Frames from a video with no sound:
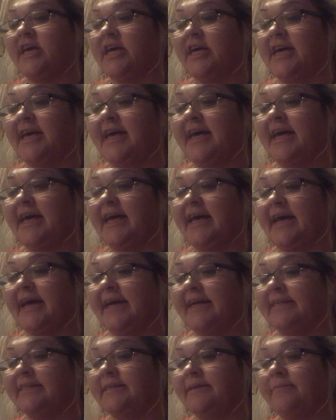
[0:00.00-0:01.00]

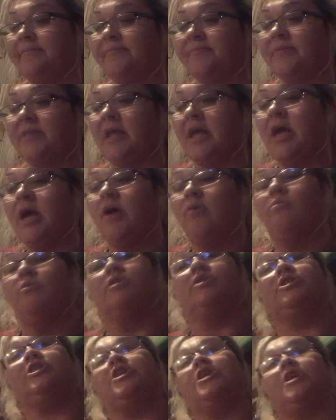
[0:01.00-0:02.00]
good.
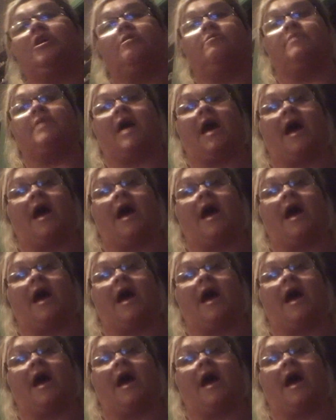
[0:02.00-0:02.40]
Well, do you